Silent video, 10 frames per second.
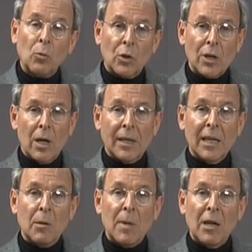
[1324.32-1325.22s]
we're
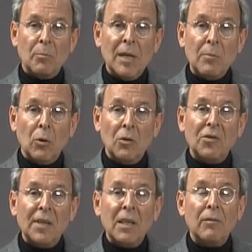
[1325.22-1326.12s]
talking about people
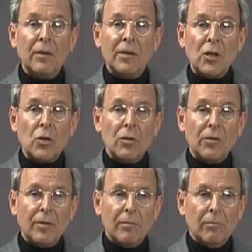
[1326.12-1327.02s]
seeing
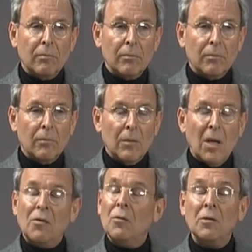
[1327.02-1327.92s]
physicians
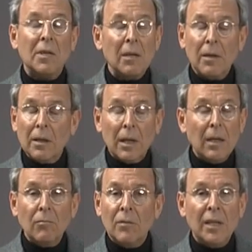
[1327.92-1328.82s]
as soon as they think
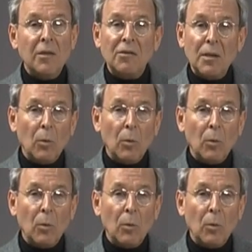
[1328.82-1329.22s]
they need to see